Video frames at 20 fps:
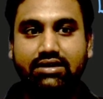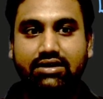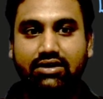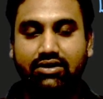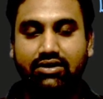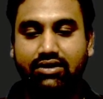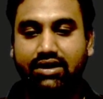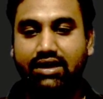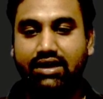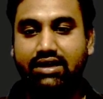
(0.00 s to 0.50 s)

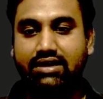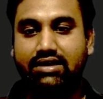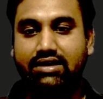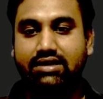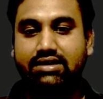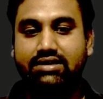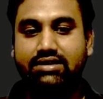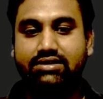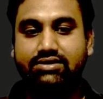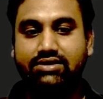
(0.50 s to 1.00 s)
Okay,
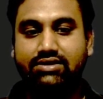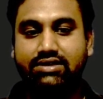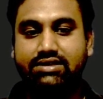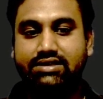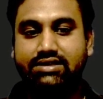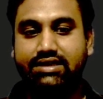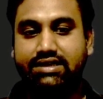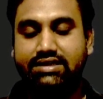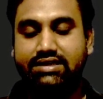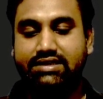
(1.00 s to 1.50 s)
since
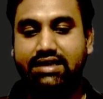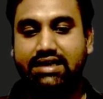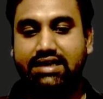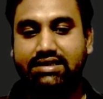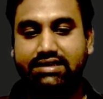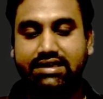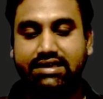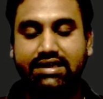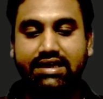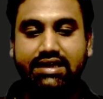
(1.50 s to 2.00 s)
he is
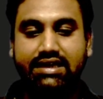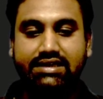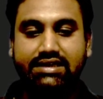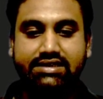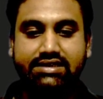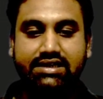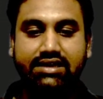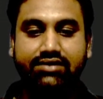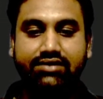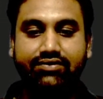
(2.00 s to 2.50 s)
asking
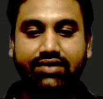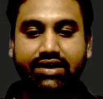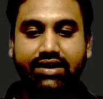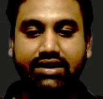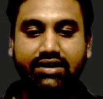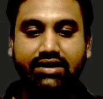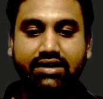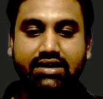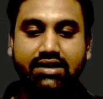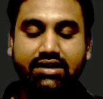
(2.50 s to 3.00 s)
extra
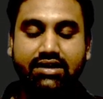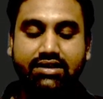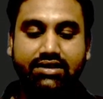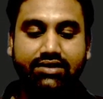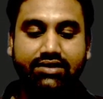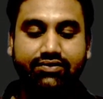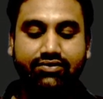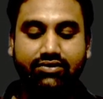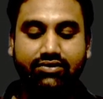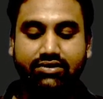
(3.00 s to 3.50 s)
weight,
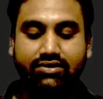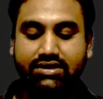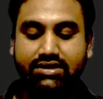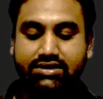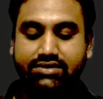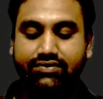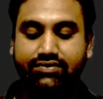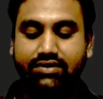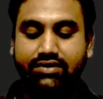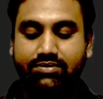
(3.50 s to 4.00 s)
therefore
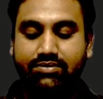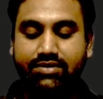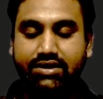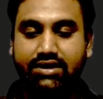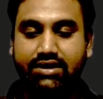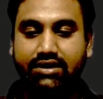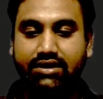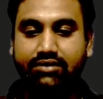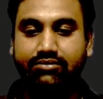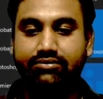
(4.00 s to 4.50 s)
this will
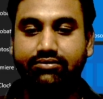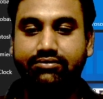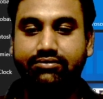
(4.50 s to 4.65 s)
become,